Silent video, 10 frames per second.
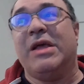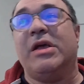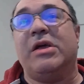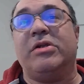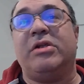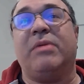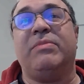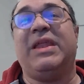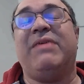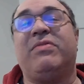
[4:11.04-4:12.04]
Jim
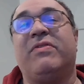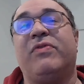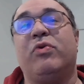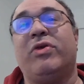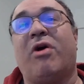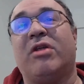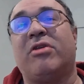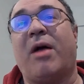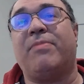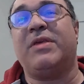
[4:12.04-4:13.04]
leaves to view the autopsy as